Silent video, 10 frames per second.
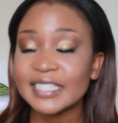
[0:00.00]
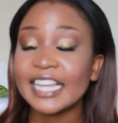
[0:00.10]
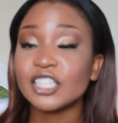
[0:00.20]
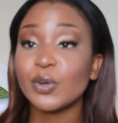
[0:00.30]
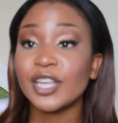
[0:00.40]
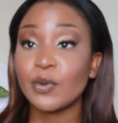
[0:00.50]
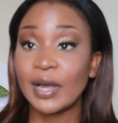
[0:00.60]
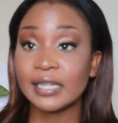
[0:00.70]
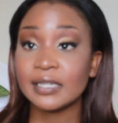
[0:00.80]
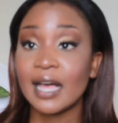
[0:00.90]
at
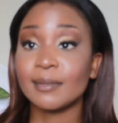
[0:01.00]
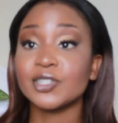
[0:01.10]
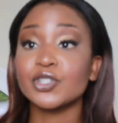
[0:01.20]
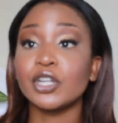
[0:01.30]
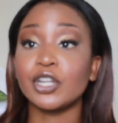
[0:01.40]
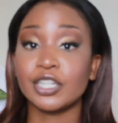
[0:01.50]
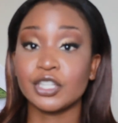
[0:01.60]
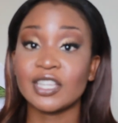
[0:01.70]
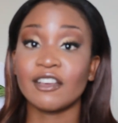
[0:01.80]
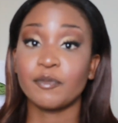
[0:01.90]
21, I'm still
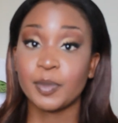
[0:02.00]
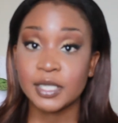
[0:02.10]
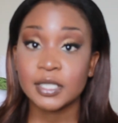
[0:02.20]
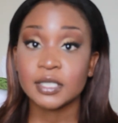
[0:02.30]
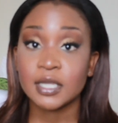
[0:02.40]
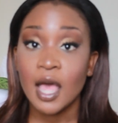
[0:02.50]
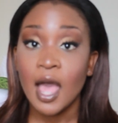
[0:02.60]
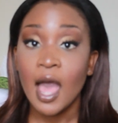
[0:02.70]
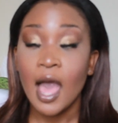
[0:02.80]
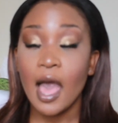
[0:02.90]
learning to have peace.
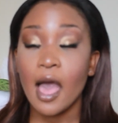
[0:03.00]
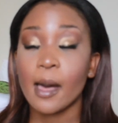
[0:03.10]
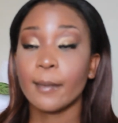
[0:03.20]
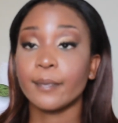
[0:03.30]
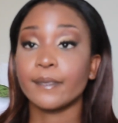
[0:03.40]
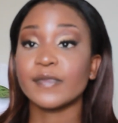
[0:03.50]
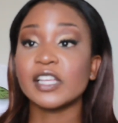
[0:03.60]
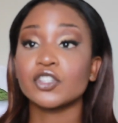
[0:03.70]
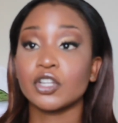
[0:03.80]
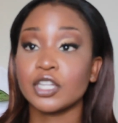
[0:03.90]

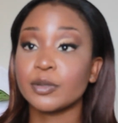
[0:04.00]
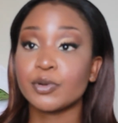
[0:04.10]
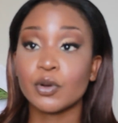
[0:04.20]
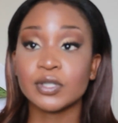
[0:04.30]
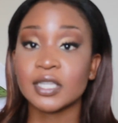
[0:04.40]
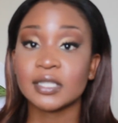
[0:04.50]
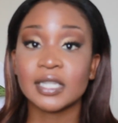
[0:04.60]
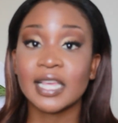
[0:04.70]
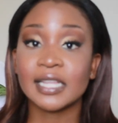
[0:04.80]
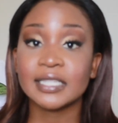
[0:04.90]
It's a learning process.
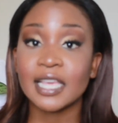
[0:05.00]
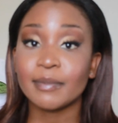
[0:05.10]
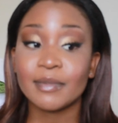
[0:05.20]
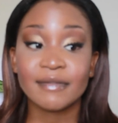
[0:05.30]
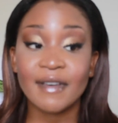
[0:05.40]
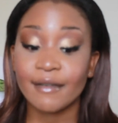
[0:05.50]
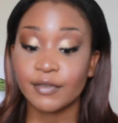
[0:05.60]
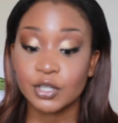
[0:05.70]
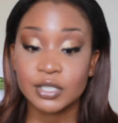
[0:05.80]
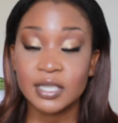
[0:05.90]
It can take me 5
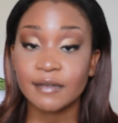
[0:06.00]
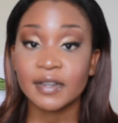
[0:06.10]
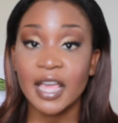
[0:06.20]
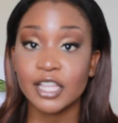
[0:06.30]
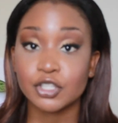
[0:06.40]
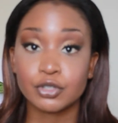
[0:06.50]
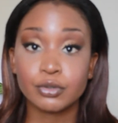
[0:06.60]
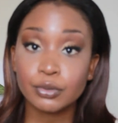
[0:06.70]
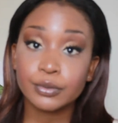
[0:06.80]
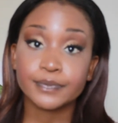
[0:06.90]
years if it has
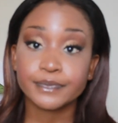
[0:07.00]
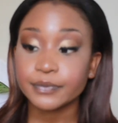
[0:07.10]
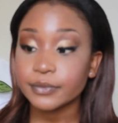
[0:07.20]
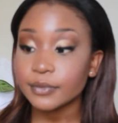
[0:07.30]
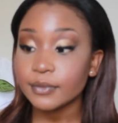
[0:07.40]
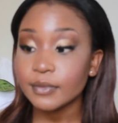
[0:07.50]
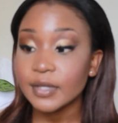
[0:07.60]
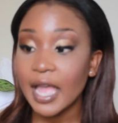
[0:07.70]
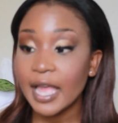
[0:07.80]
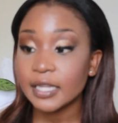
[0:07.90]
to,
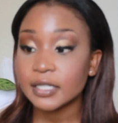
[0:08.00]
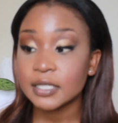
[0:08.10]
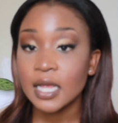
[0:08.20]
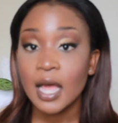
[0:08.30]
and